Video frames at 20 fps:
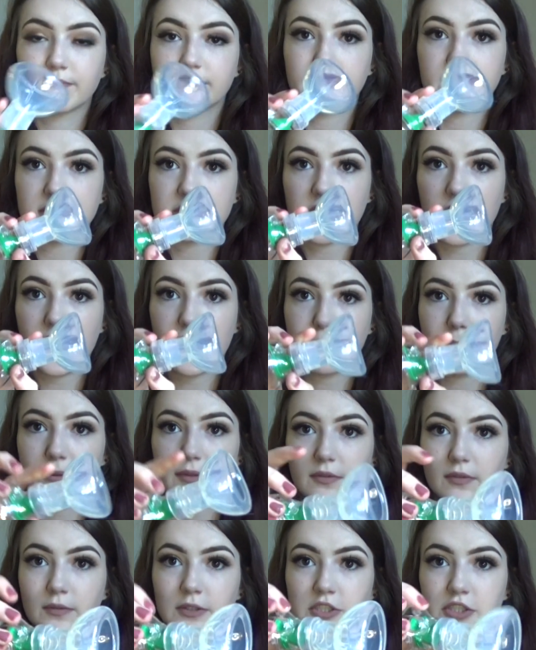the top,
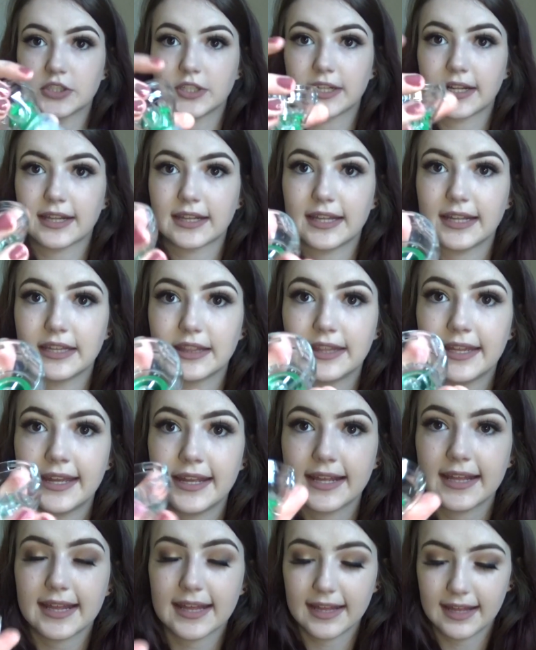which looks like
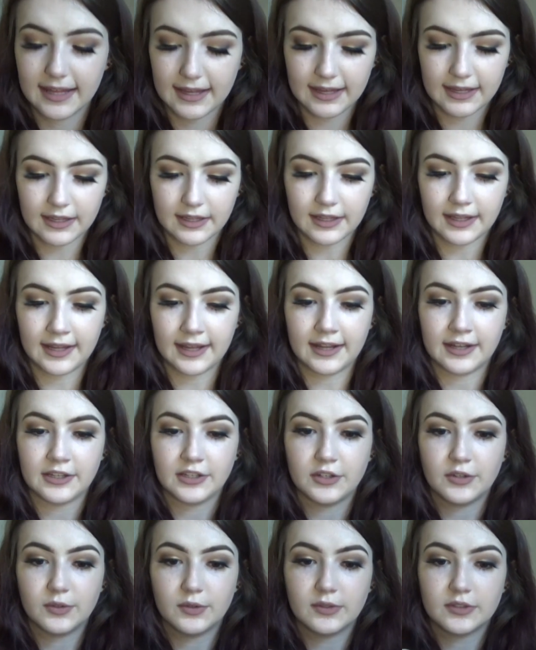this.
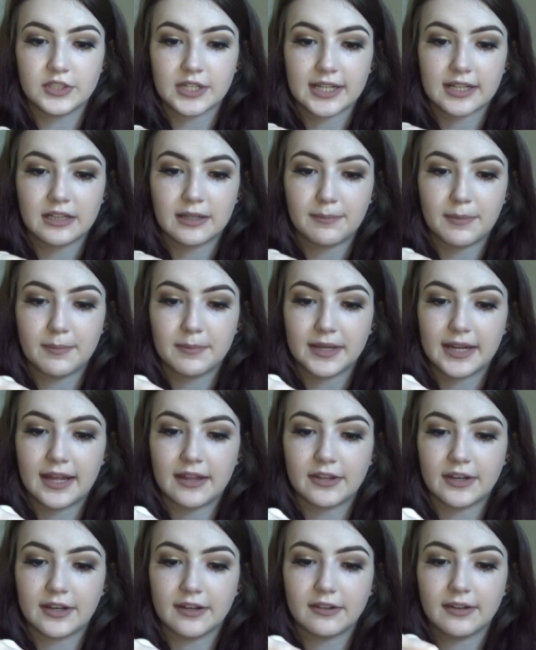And you just clip them
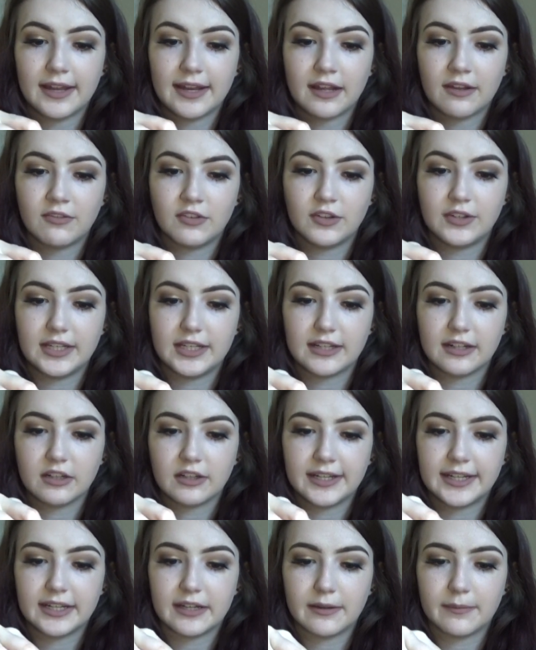together, like if you need to
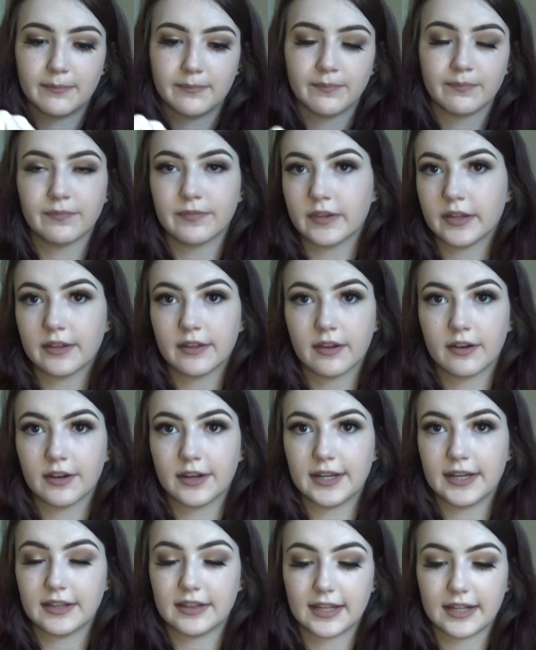clean them or
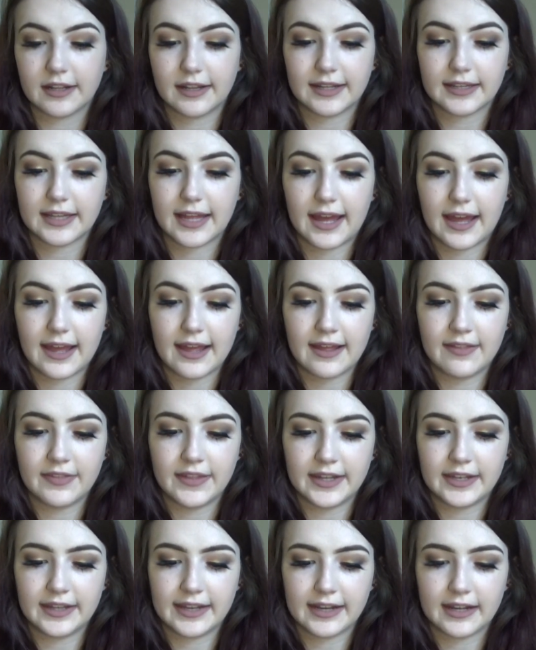anything like that. And
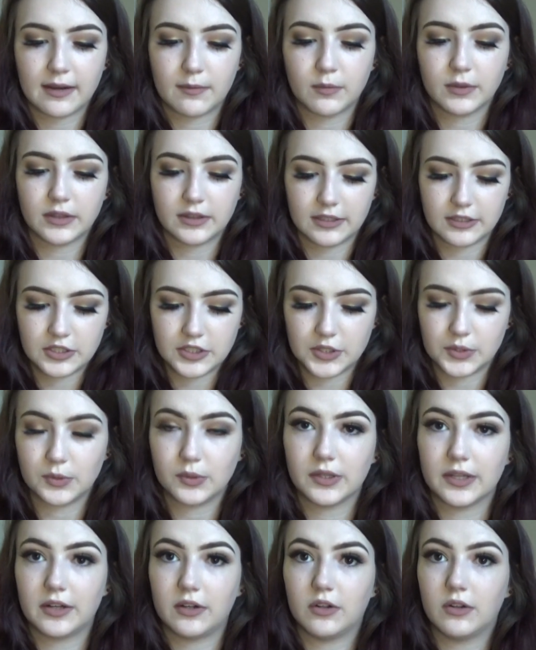then they come with the two
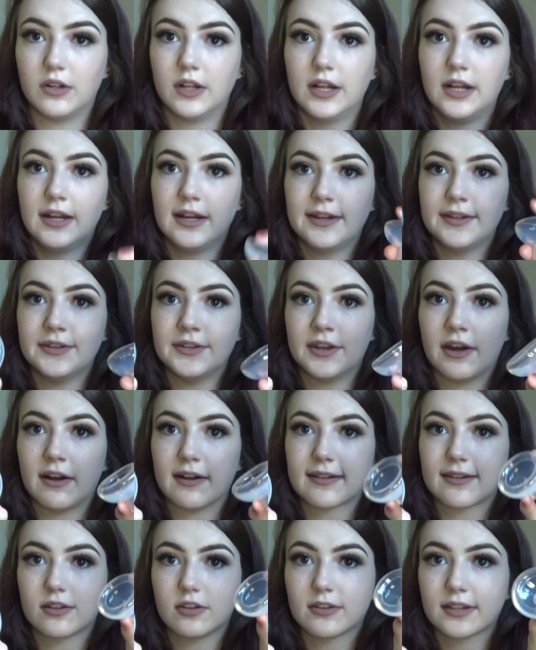little
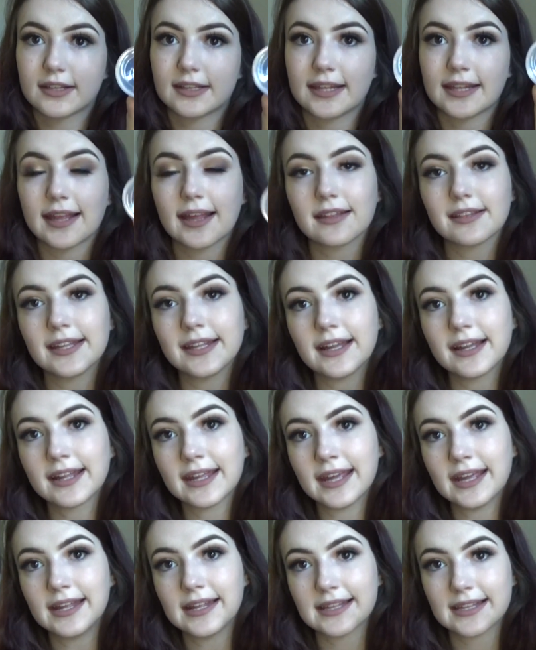nozzles. This is like a
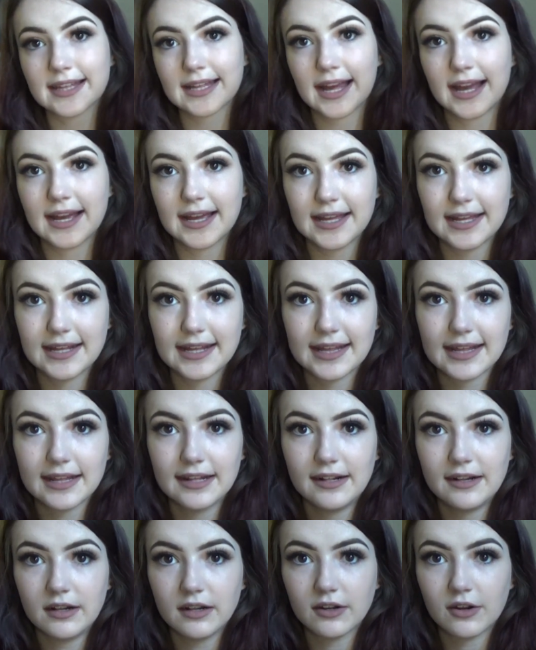kitten size,
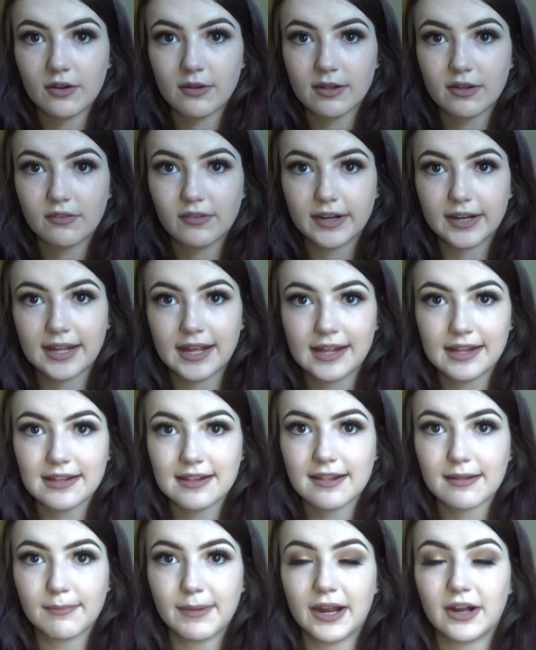goes over a
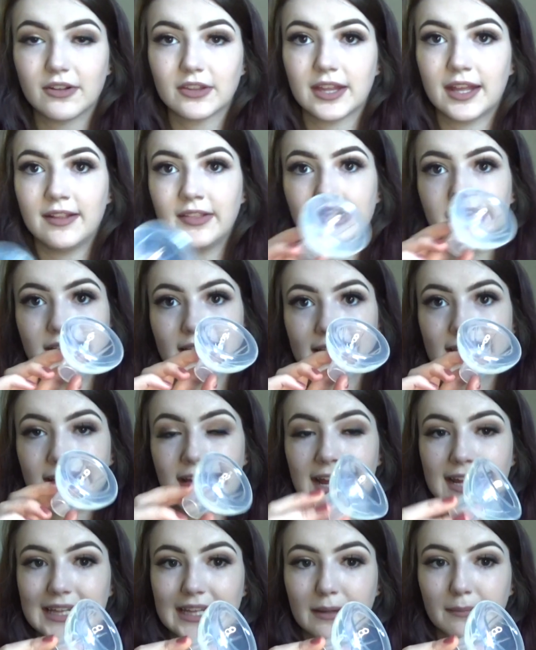kitten's mouth. And then the
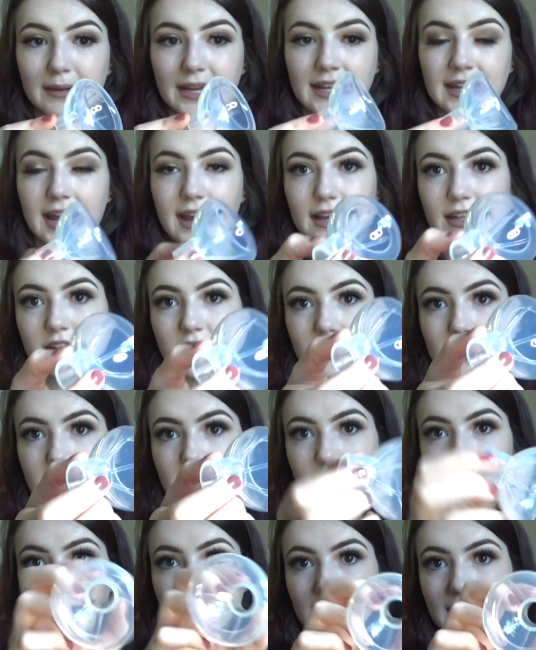size that my cat
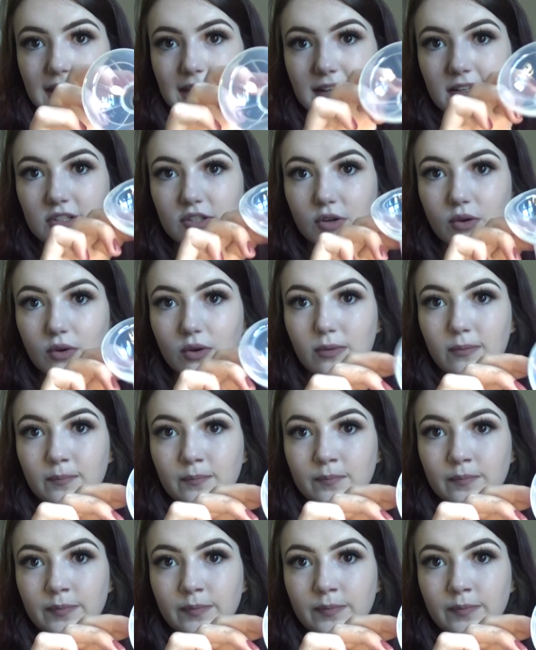uses is the adult